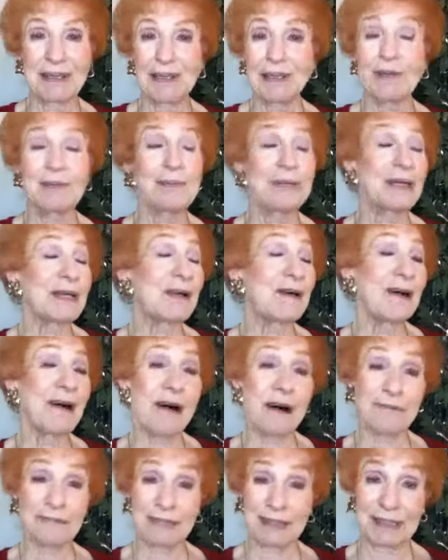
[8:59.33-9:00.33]
You'll be
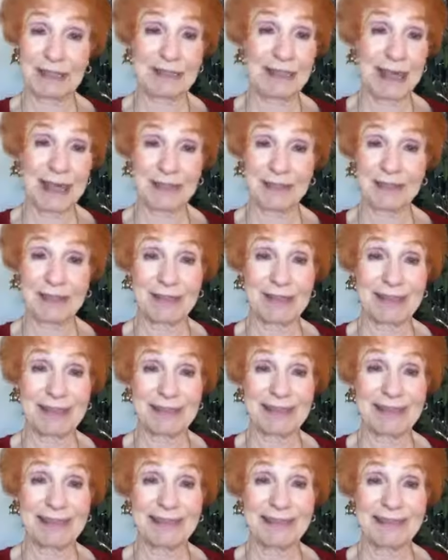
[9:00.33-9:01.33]
awfully glad you
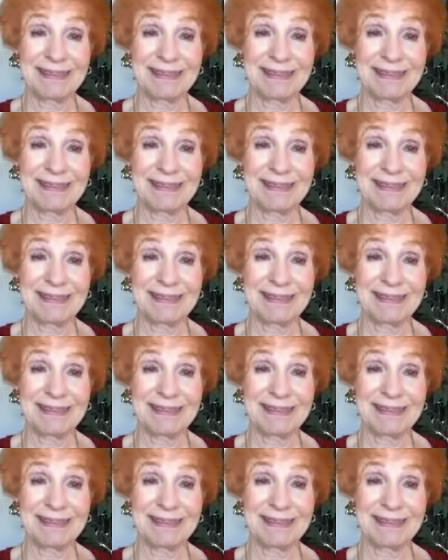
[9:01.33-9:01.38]
did.